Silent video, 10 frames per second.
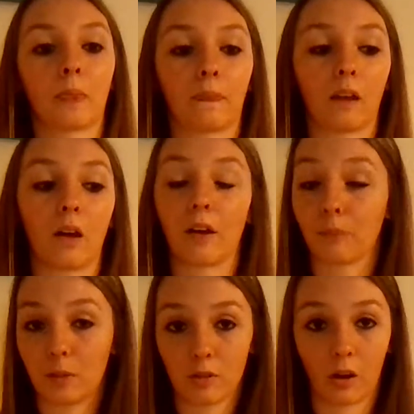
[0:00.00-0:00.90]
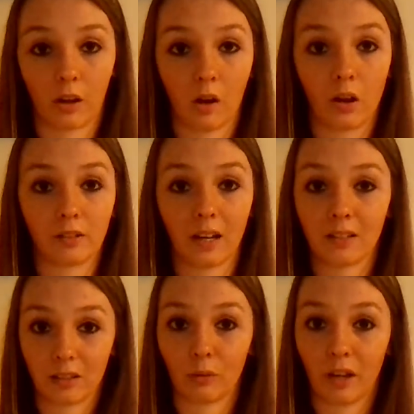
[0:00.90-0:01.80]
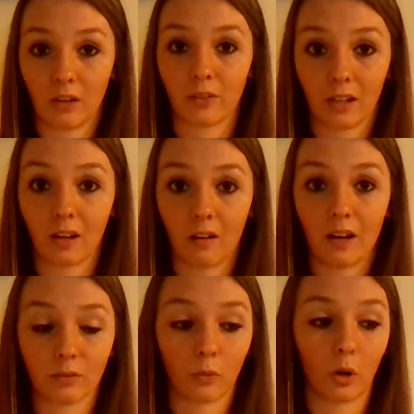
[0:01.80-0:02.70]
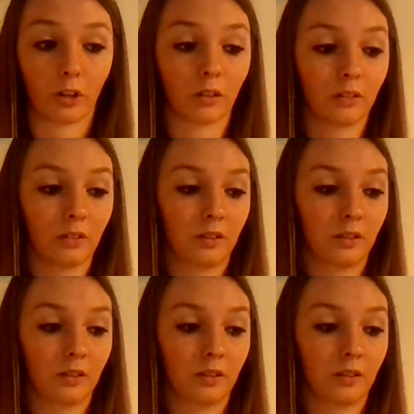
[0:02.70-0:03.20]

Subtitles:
Now, I've been talking all day. Is it okay if I get a glass of water?